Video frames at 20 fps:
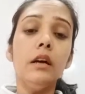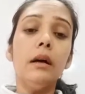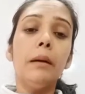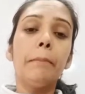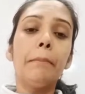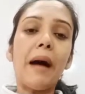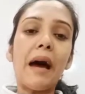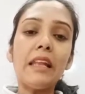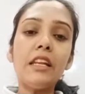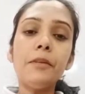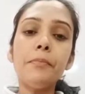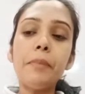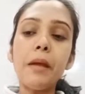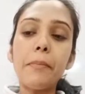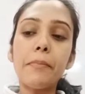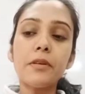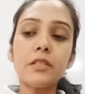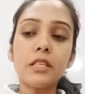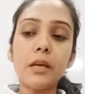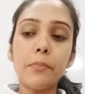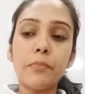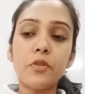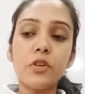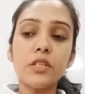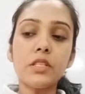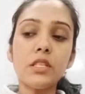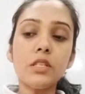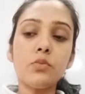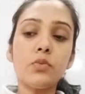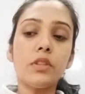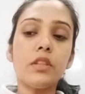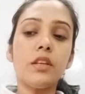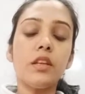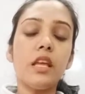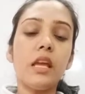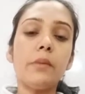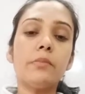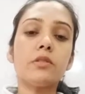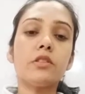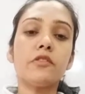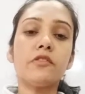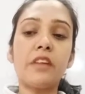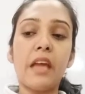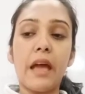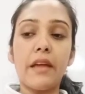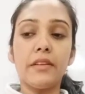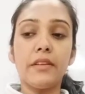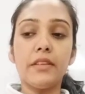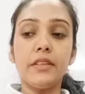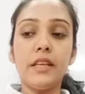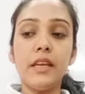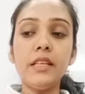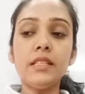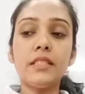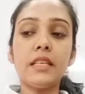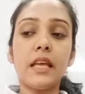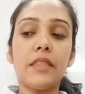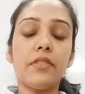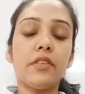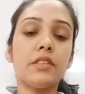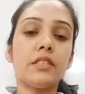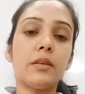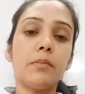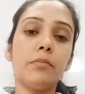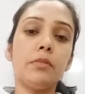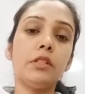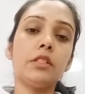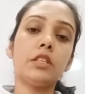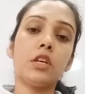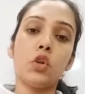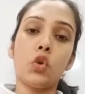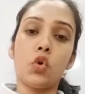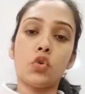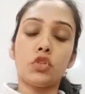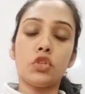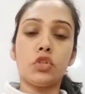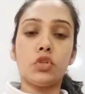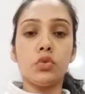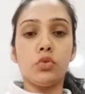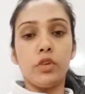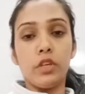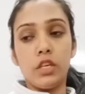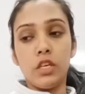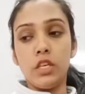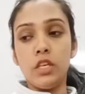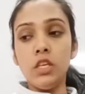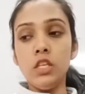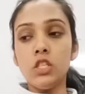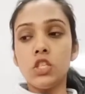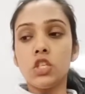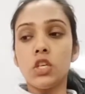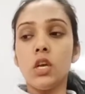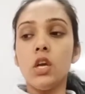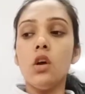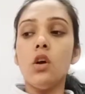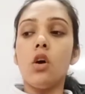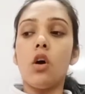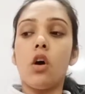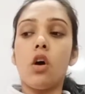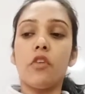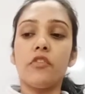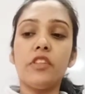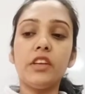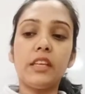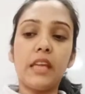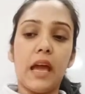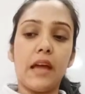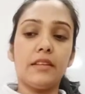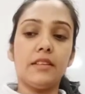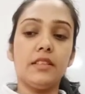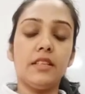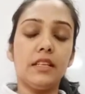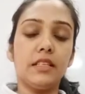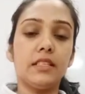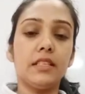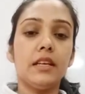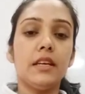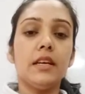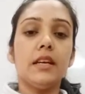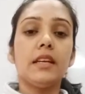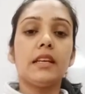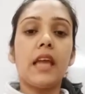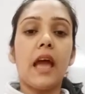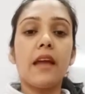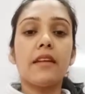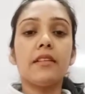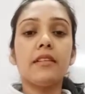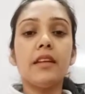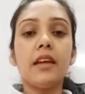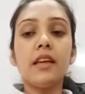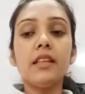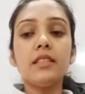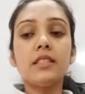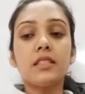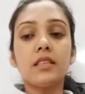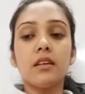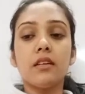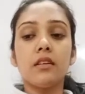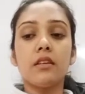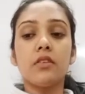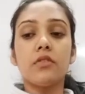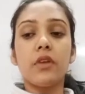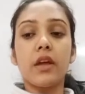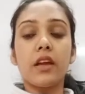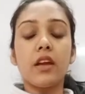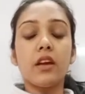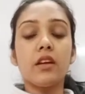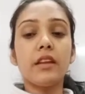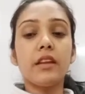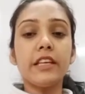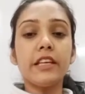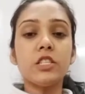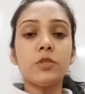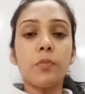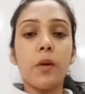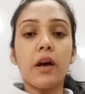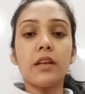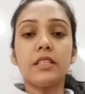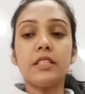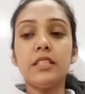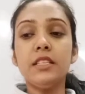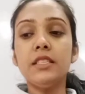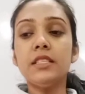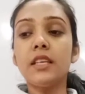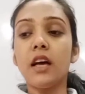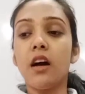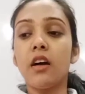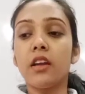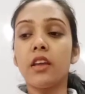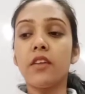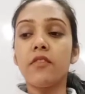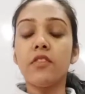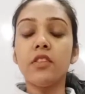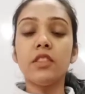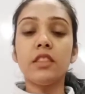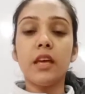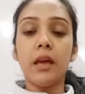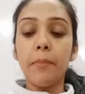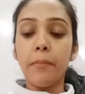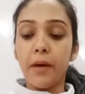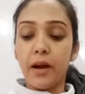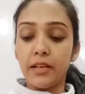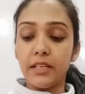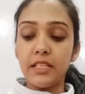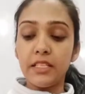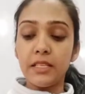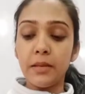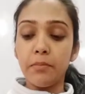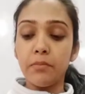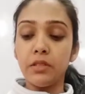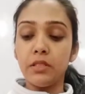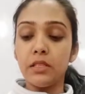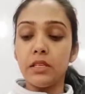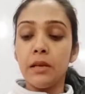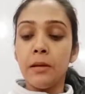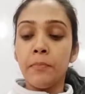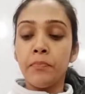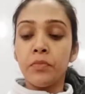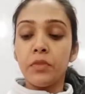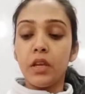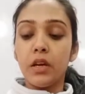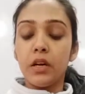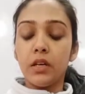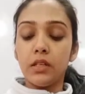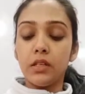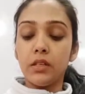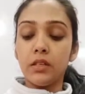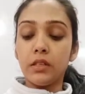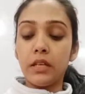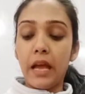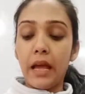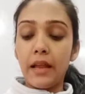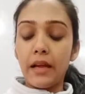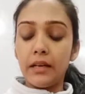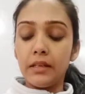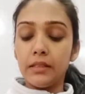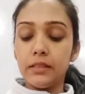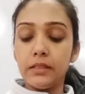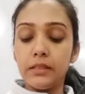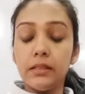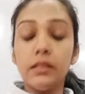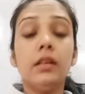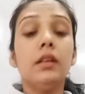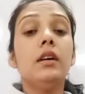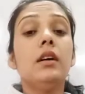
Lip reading: Ballot papers are printed with the names of candidates and the symbols allotted to each of the candidate. Candidates, recognized parties are given their party symbols. A